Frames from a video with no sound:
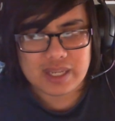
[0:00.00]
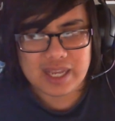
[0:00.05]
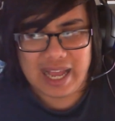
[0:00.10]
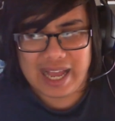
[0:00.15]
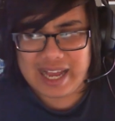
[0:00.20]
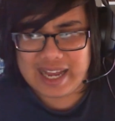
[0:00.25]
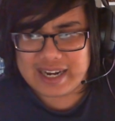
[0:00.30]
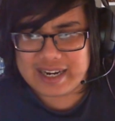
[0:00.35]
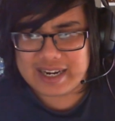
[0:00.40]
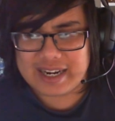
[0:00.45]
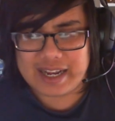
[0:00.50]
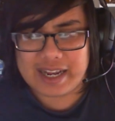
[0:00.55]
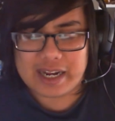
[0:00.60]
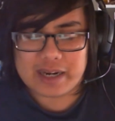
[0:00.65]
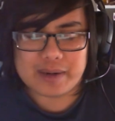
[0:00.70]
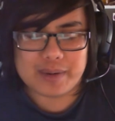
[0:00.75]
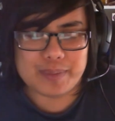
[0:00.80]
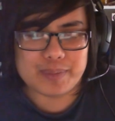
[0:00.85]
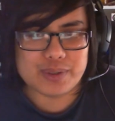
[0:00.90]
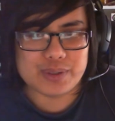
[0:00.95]
And I
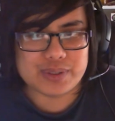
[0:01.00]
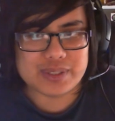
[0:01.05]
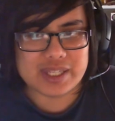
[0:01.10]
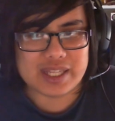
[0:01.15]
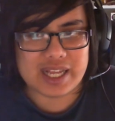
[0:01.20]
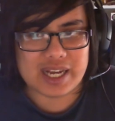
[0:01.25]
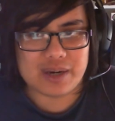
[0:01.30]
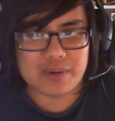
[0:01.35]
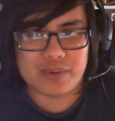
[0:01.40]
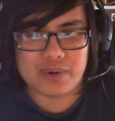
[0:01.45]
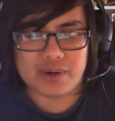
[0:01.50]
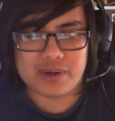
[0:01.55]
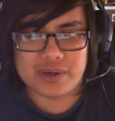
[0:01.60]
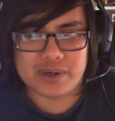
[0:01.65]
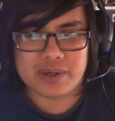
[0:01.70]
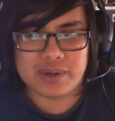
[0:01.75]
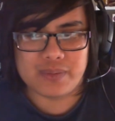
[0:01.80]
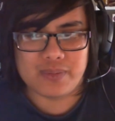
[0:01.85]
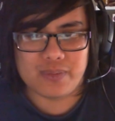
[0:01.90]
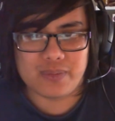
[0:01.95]
ended up losing that
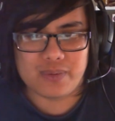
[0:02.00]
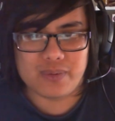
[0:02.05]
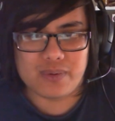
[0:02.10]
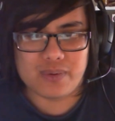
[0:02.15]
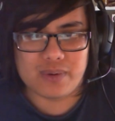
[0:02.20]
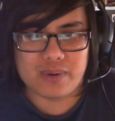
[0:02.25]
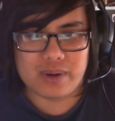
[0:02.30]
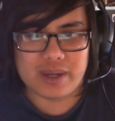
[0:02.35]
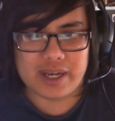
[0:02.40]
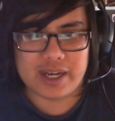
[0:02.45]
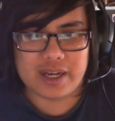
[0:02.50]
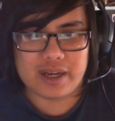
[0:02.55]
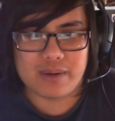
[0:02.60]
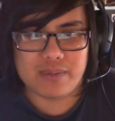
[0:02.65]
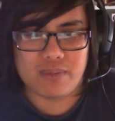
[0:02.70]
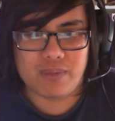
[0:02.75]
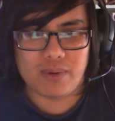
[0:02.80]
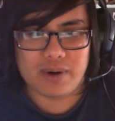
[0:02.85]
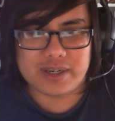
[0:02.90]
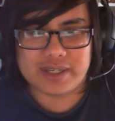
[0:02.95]
one
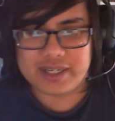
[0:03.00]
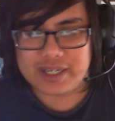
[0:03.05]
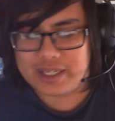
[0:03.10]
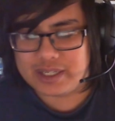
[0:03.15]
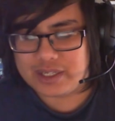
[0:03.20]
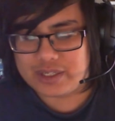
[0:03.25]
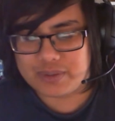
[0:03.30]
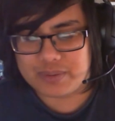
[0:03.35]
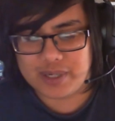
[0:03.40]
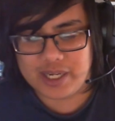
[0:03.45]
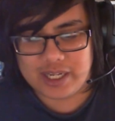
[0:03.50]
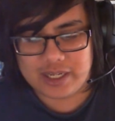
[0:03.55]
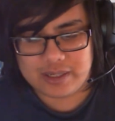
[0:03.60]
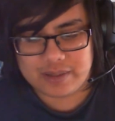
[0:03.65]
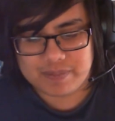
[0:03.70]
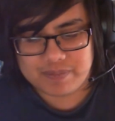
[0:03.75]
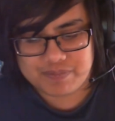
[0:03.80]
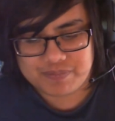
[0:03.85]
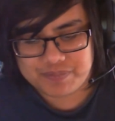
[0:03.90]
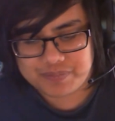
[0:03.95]
1-0 as
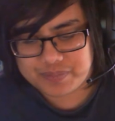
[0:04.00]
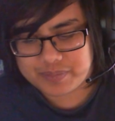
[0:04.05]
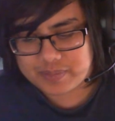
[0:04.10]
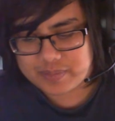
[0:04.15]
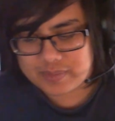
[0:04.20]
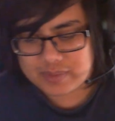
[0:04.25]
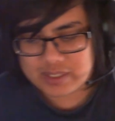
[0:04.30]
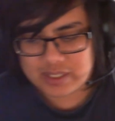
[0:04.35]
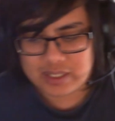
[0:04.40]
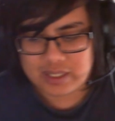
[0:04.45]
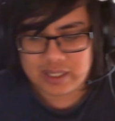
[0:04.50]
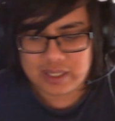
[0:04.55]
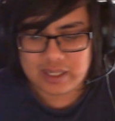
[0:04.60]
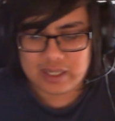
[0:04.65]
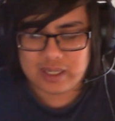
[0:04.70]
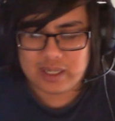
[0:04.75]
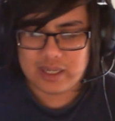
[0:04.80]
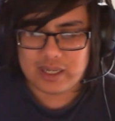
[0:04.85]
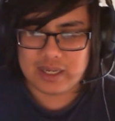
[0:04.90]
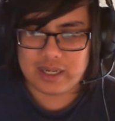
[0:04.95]
well.
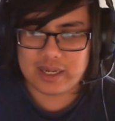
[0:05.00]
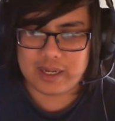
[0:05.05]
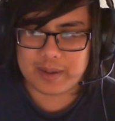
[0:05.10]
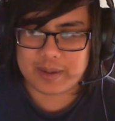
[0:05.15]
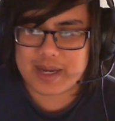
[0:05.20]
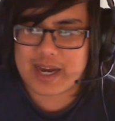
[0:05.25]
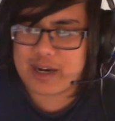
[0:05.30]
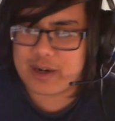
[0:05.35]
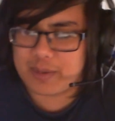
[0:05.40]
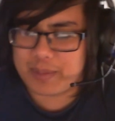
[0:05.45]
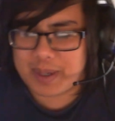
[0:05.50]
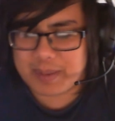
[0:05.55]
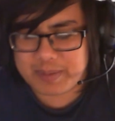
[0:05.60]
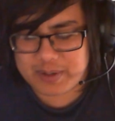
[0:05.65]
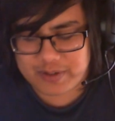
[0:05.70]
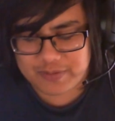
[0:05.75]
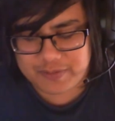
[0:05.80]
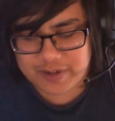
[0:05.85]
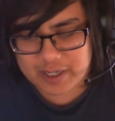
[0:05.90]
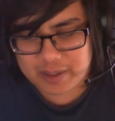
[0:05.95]
I can't remember
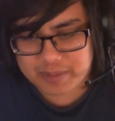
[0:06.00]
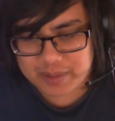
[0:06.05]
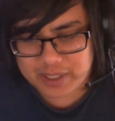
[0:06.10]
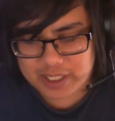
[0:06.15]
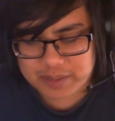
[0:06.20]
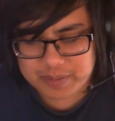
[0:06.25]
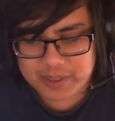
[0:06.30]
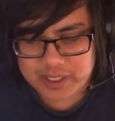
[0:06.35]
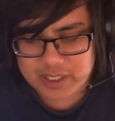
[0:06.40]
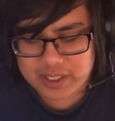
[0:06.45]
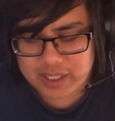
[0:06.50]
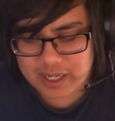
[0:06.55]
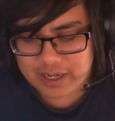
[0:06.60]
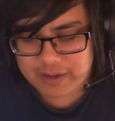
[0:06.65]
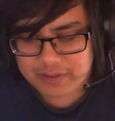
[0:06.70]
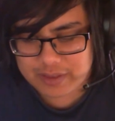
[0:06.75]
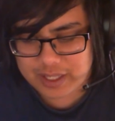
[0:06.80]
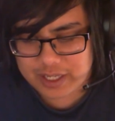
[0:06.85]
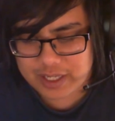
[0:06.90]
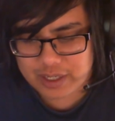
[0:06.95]
the final placement. I
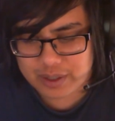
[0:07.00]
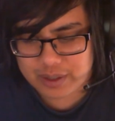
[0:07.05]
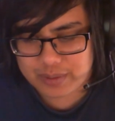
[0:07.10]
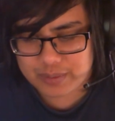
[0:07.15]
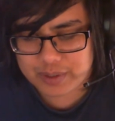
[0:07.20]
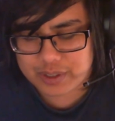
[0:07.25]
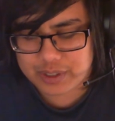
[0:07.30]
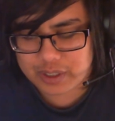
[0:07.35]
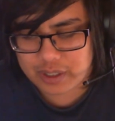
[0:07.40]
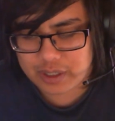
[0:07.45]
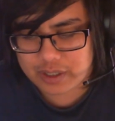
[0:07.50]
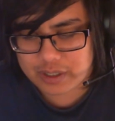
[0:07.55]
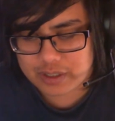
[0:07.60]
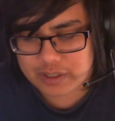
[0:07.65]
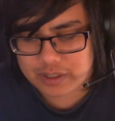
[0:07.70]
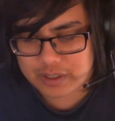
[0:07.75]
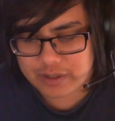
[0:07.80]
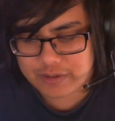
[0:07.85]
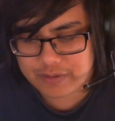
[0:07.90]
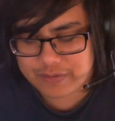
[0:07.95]
think it was
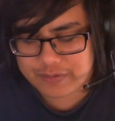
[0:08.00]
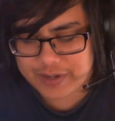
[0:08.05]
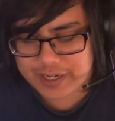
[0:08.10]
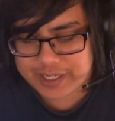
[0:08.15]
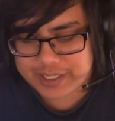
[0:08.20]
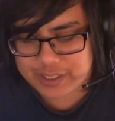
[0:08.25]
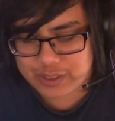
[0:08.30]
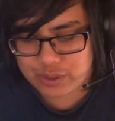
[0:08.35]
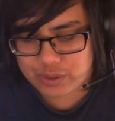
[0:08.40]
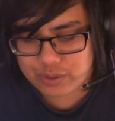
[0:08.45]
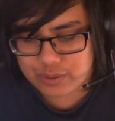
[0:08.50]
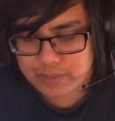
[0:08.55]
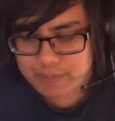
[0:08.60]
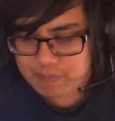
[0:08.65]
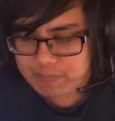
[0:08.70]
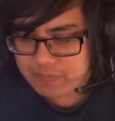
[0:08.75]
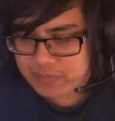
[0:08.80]
132.